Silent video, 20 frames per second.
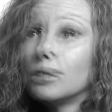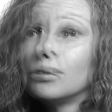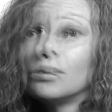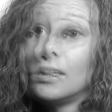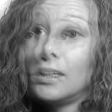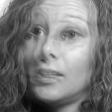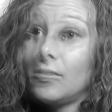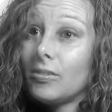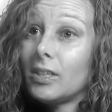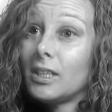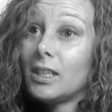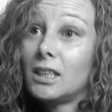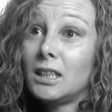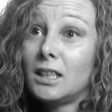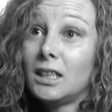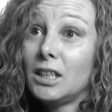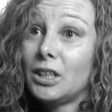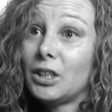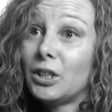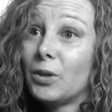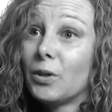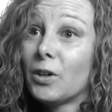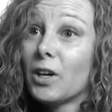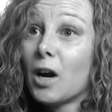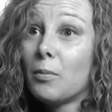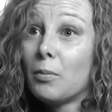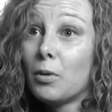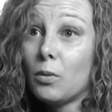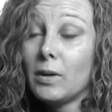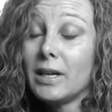Even, you know, a
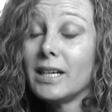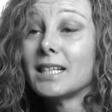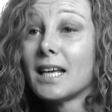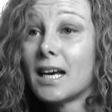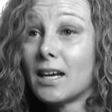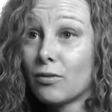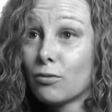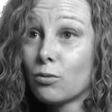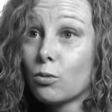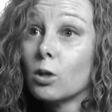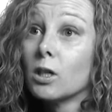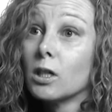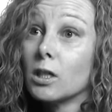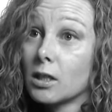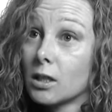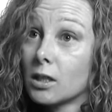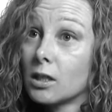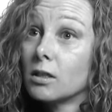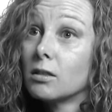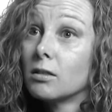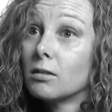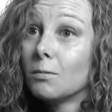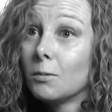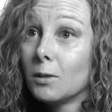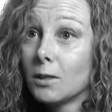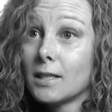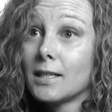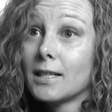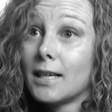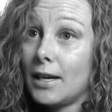couple weeks out of work
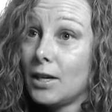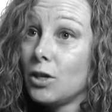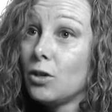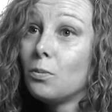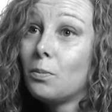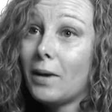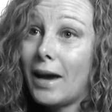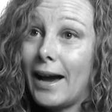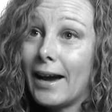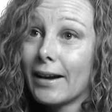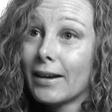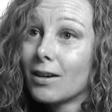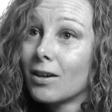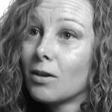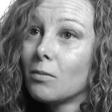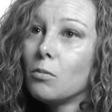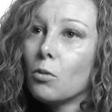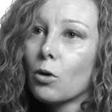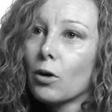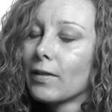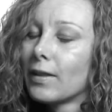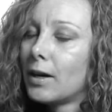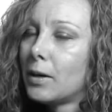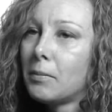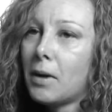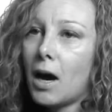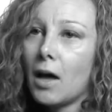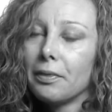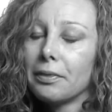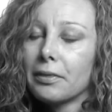will set you back more than a
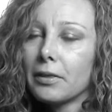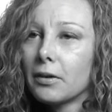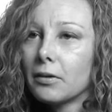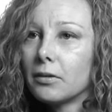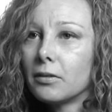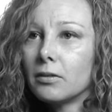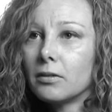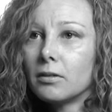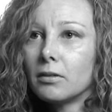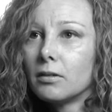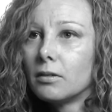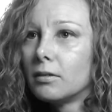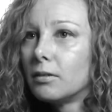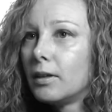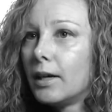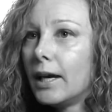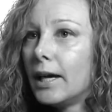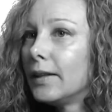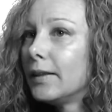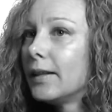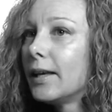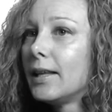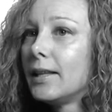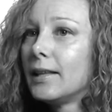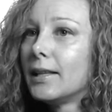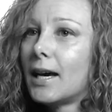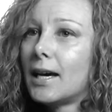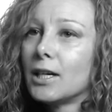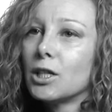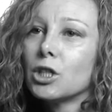month, and
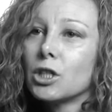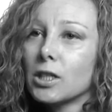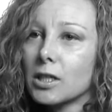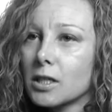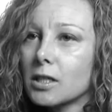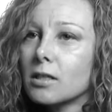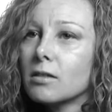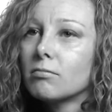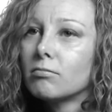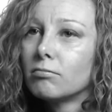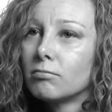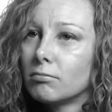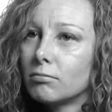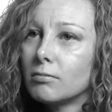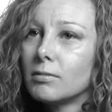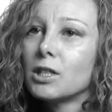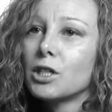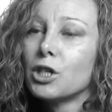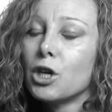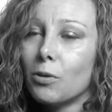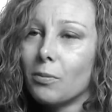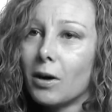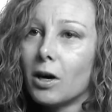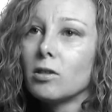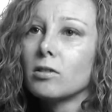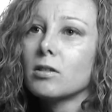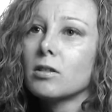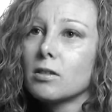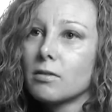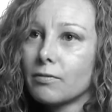then that just
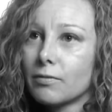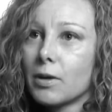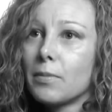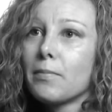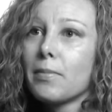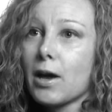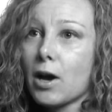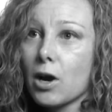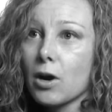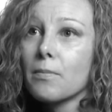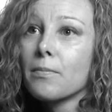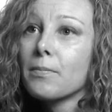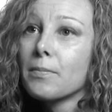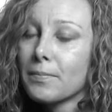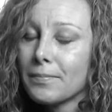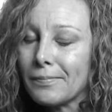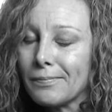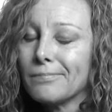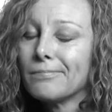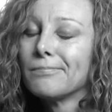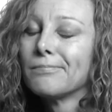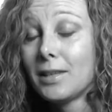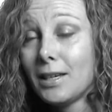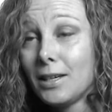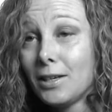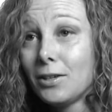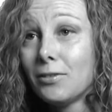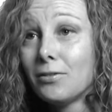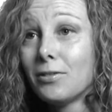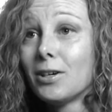snowballs from there.
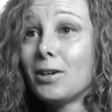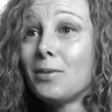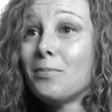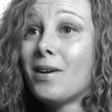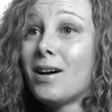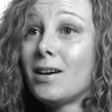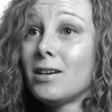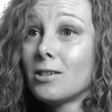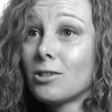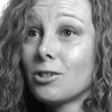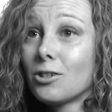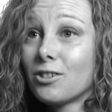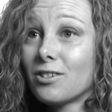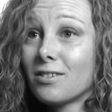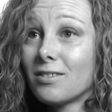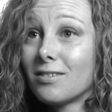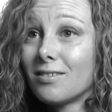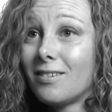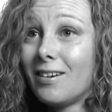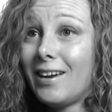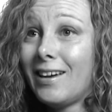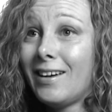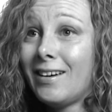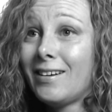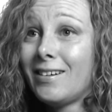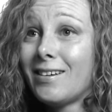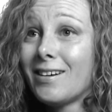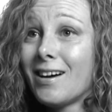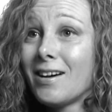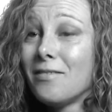Thank you very much,
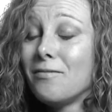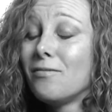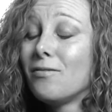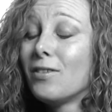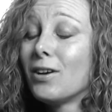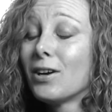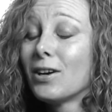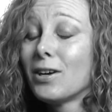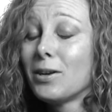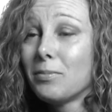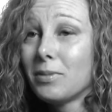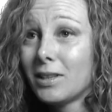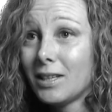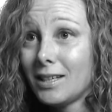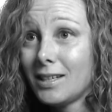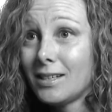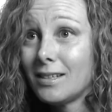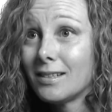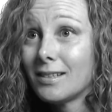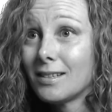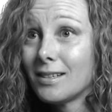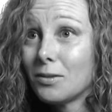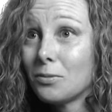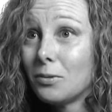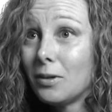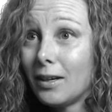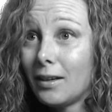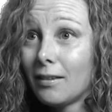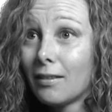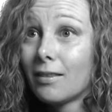and I'm very pleased
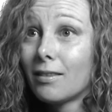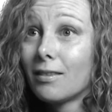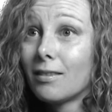with